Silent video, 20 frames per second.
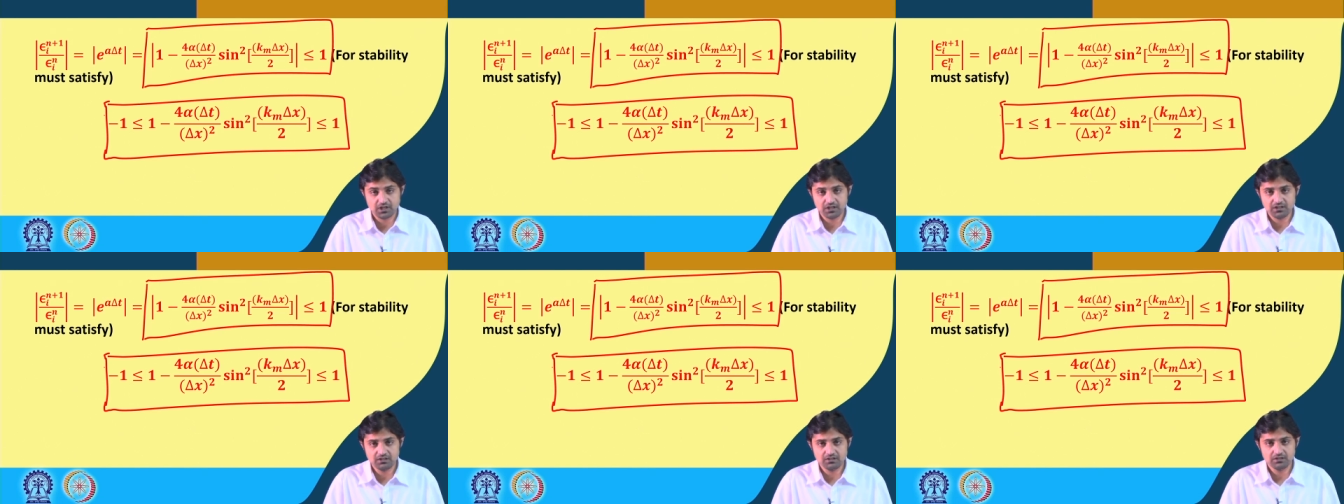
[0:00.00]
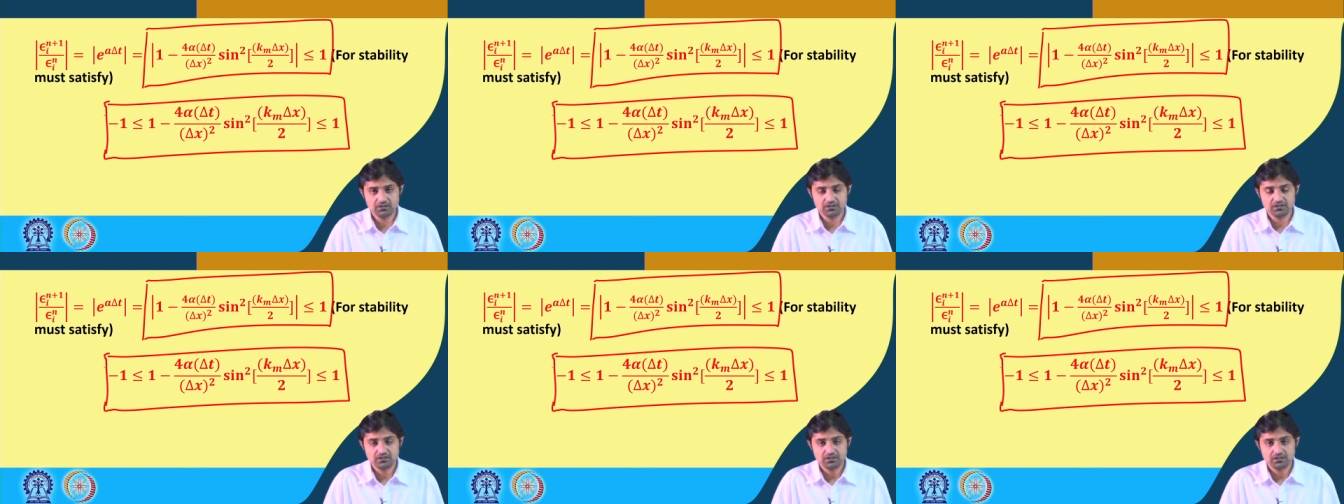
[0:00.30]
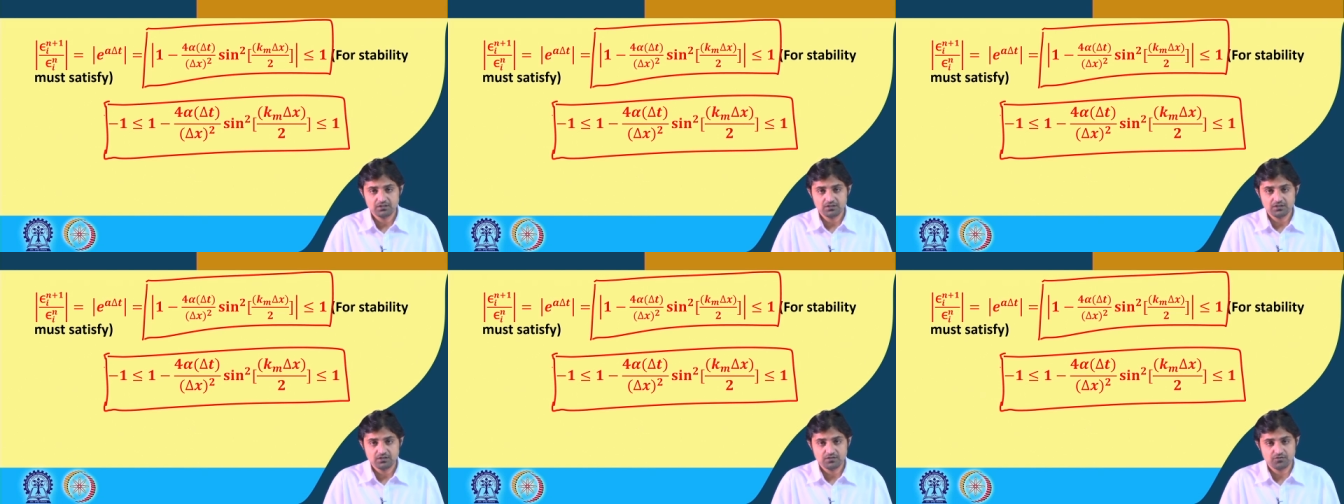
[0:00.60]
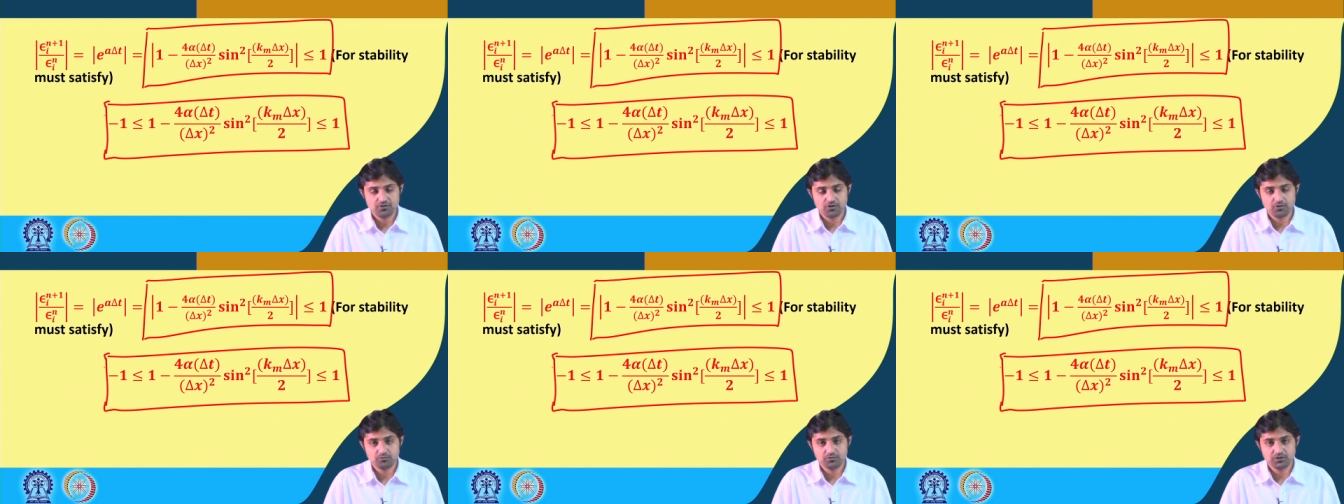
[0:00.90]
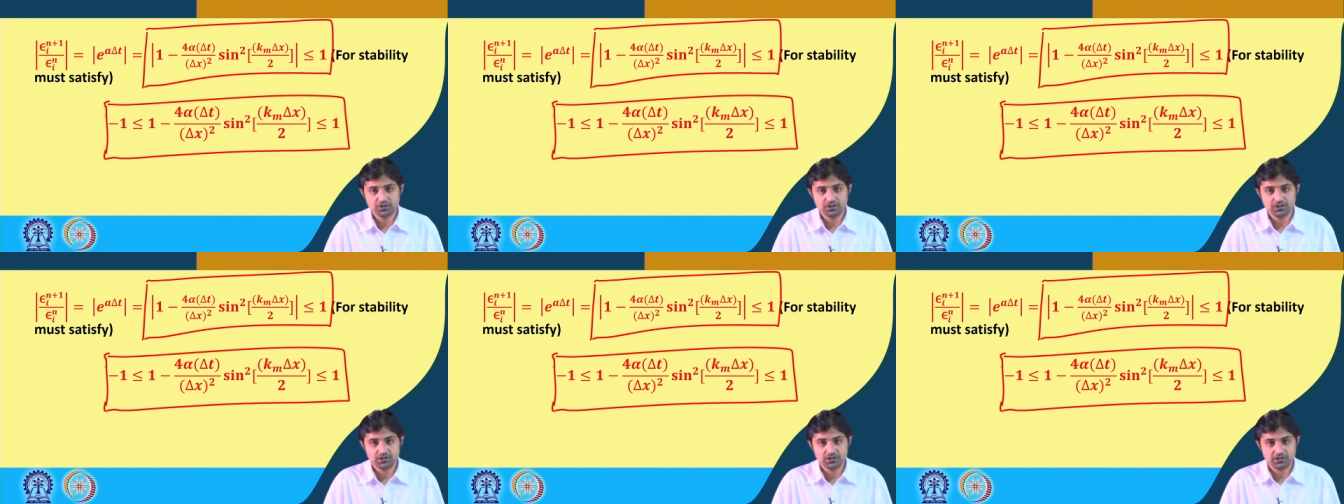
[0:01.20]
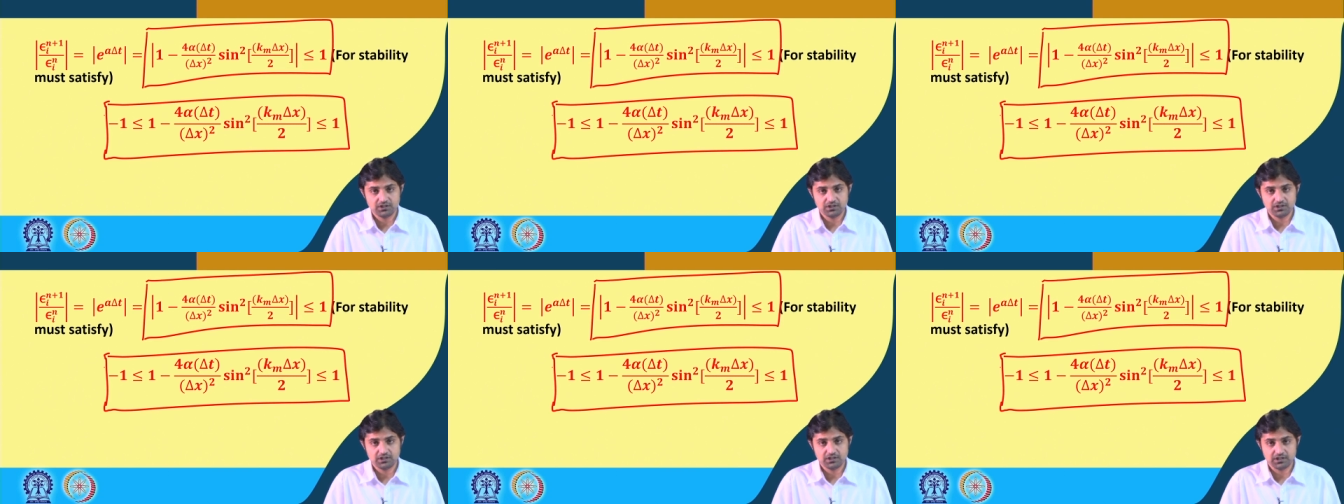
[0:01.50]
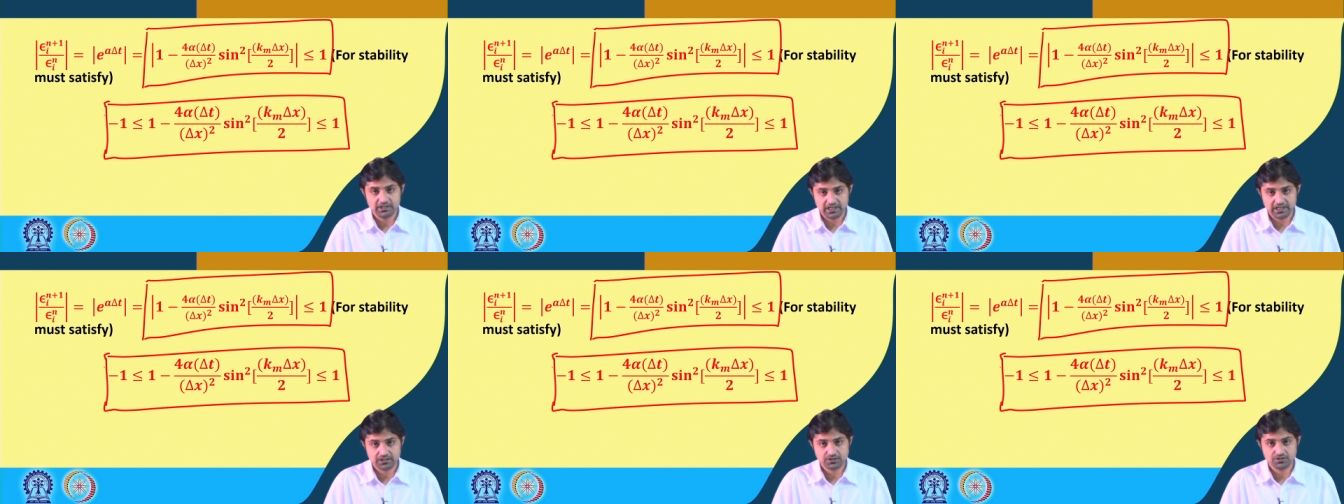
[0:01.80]
done from the
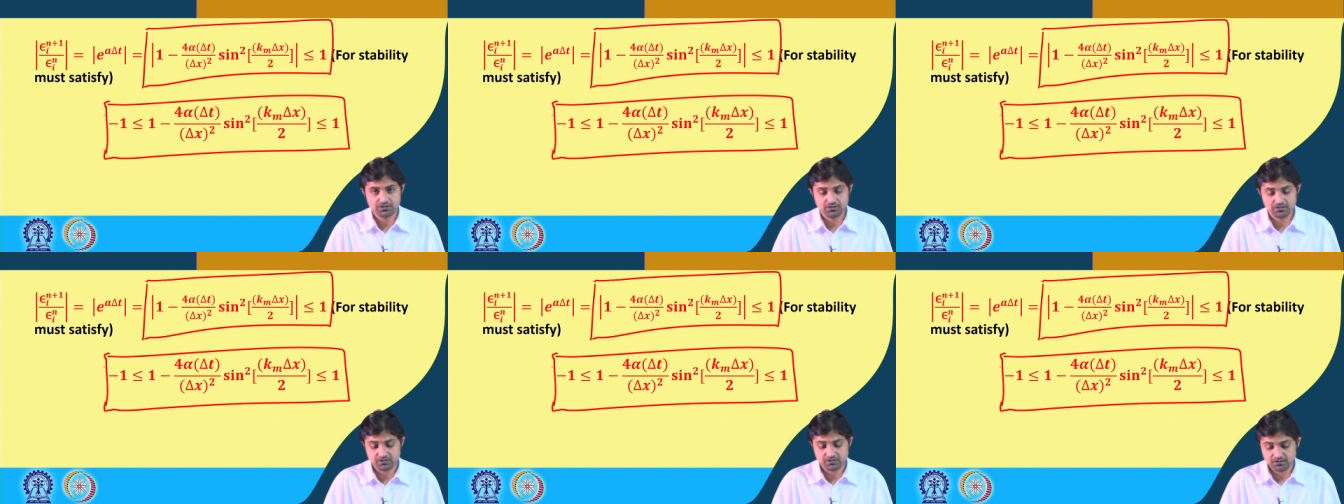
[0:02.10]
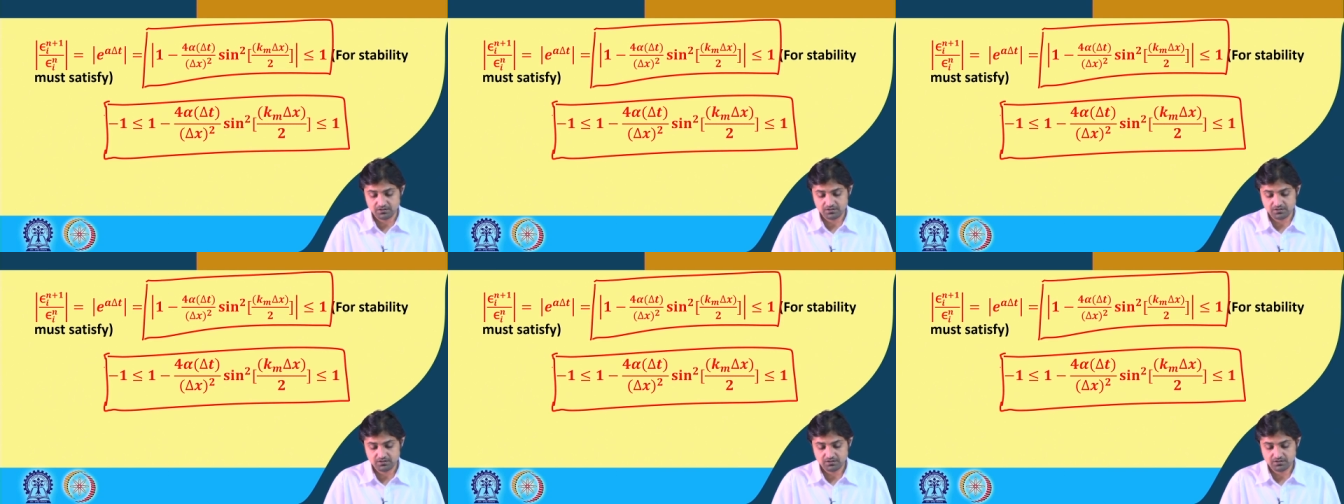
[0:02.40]
lectures